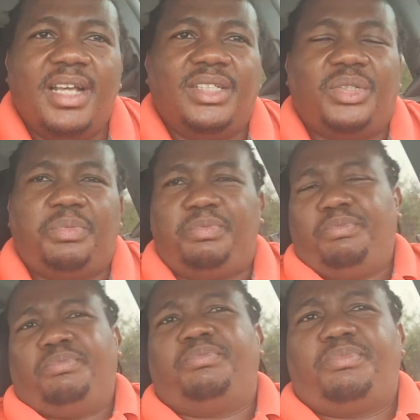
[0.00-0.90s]
So
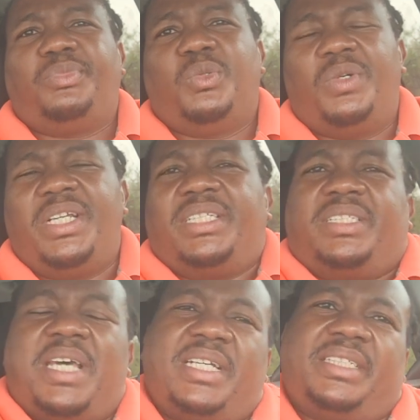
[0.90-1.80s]
what is
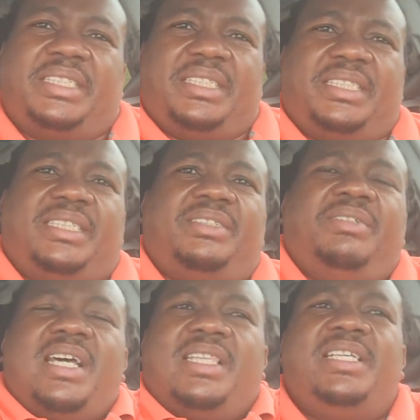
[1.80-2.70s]
taxes?
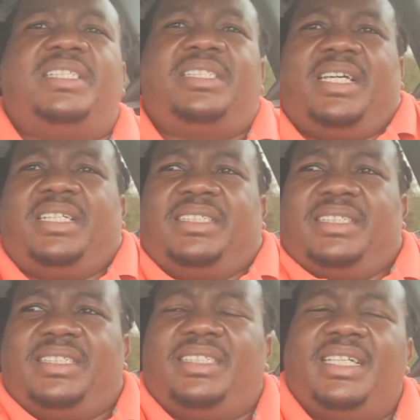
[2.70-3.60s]
What are these
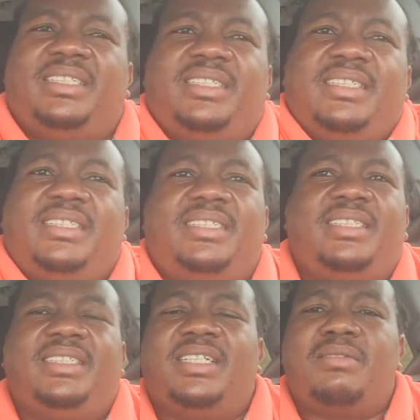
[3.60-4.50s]
taxes? Taxes
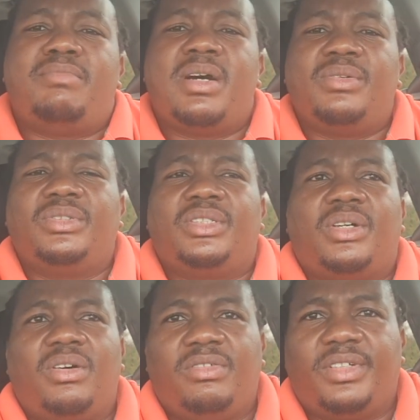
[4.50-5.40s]
is an amount
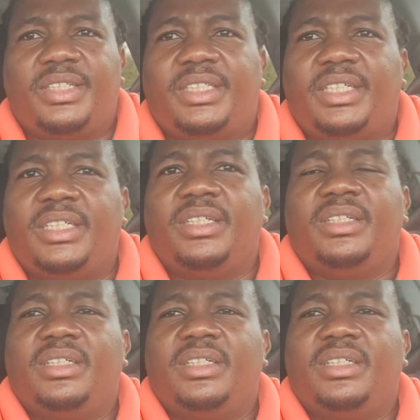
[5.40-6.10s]
over the